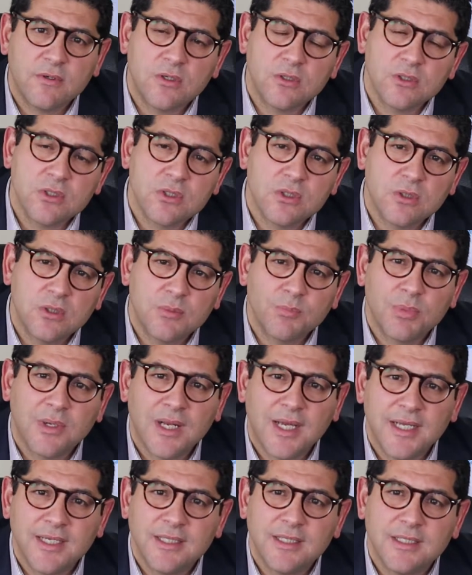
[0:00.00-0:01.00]
also
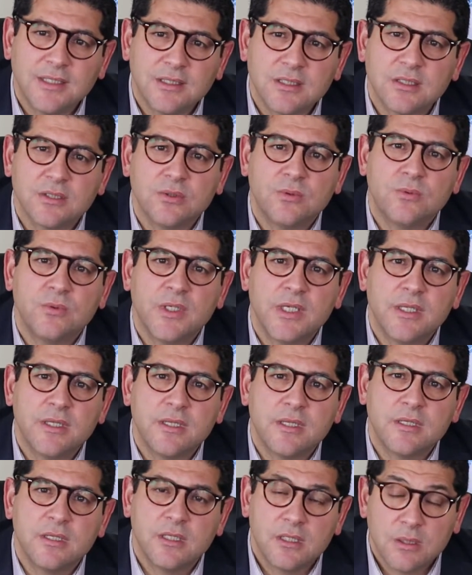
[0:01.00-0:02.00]
applied it
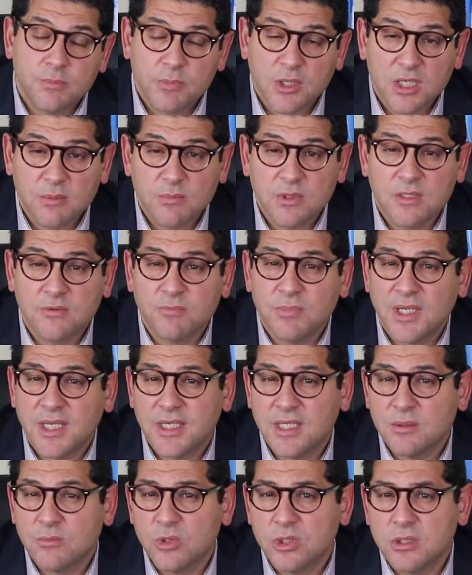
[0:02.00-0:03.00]
with the Department of
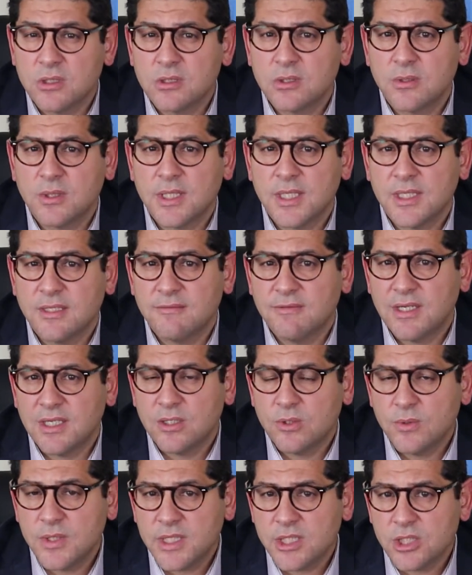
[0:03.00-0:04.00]
Planning, Monitoring and
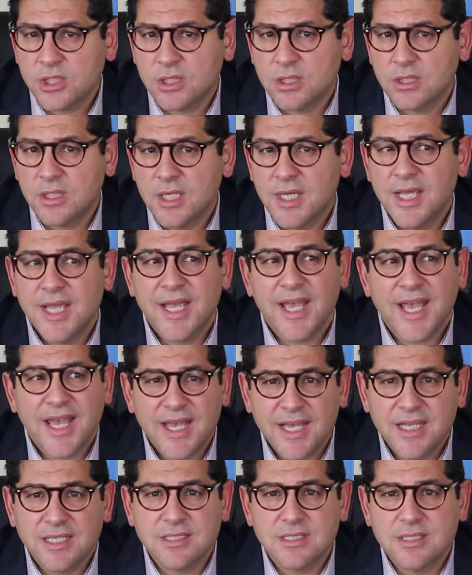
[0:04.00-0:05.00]
Evaluation
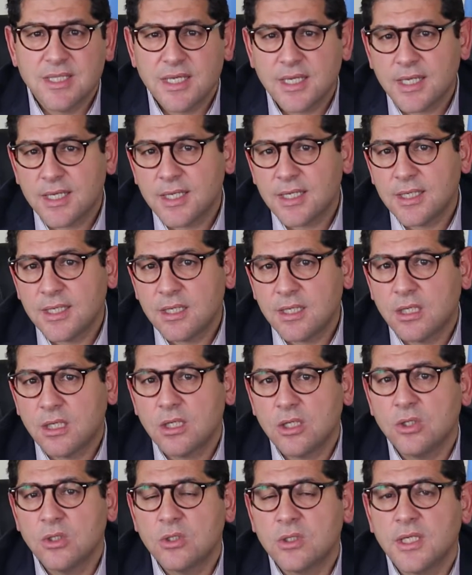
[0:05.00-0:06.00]
as they
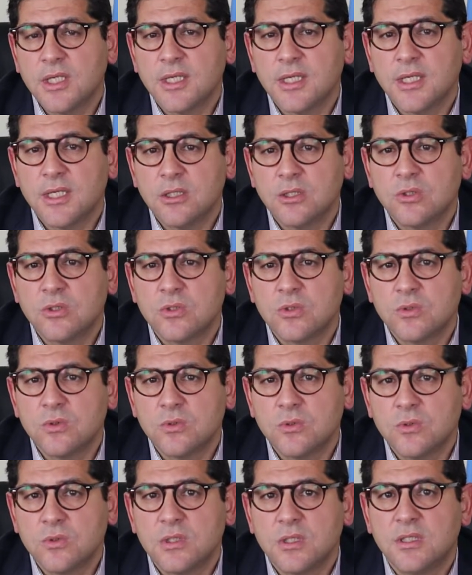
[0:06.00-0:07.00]
are looking
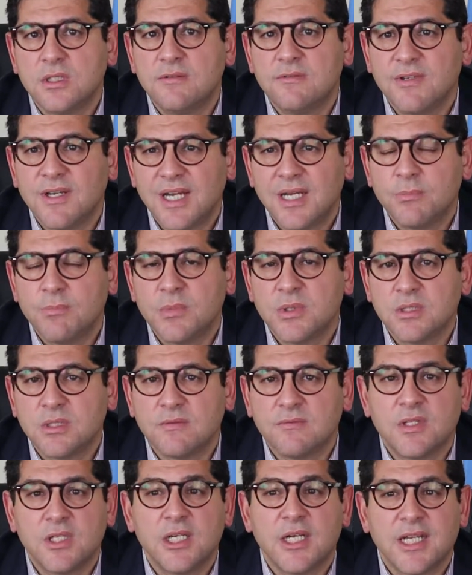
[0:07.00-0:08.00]
into the development
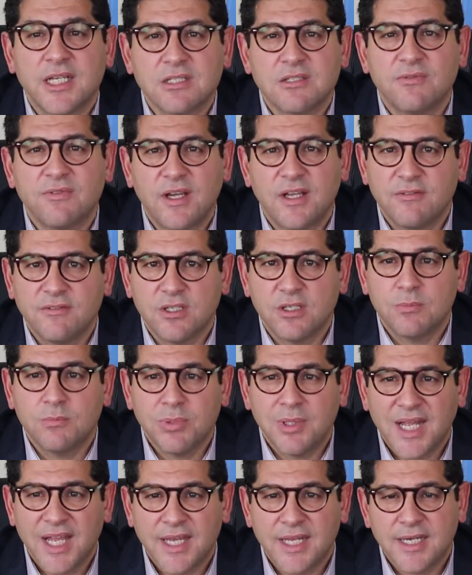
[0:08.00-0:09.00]
of the next 5-year
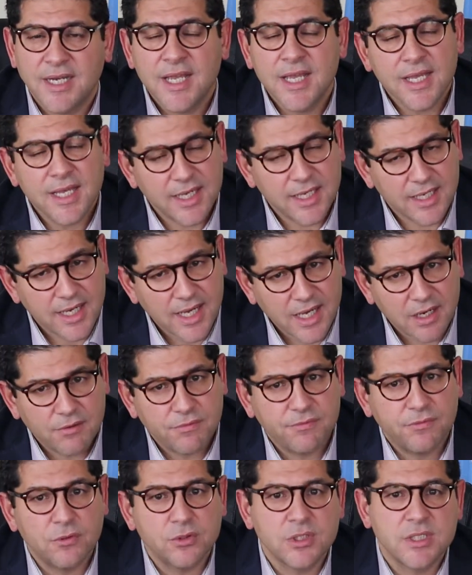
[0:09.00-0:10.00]
plan and how
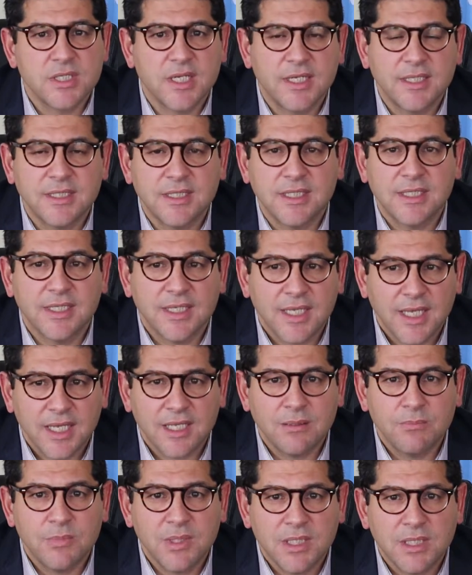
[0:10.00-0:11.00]
foresighting
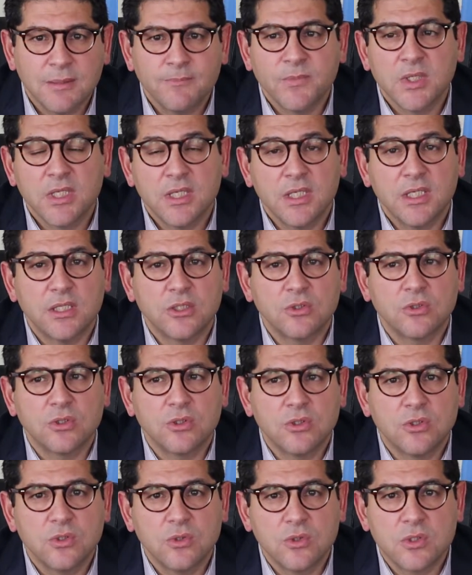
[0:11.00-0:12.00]
can be
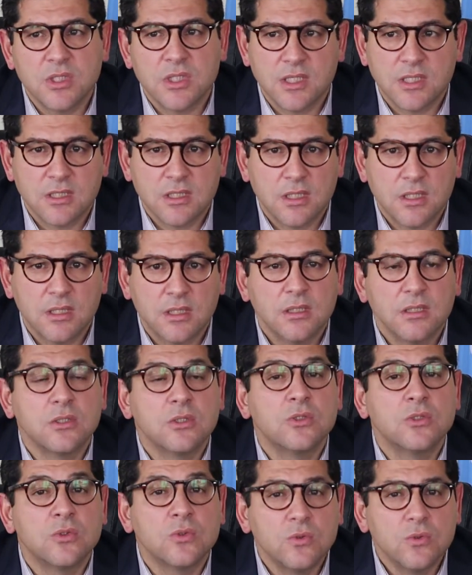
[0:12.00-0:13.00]
introduced as a
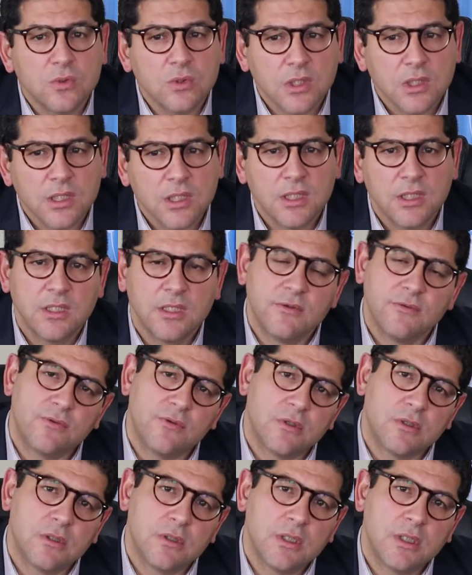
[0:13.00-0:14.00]
tool
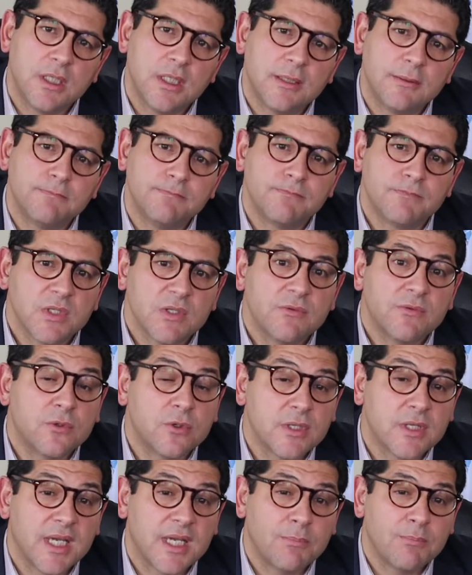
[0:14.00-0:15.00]

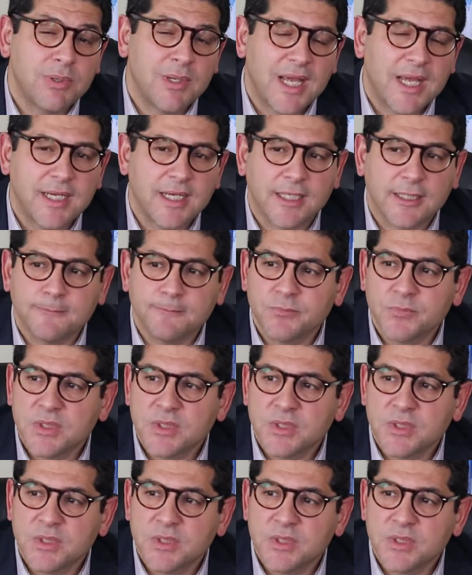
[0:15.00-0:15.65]
for that planning.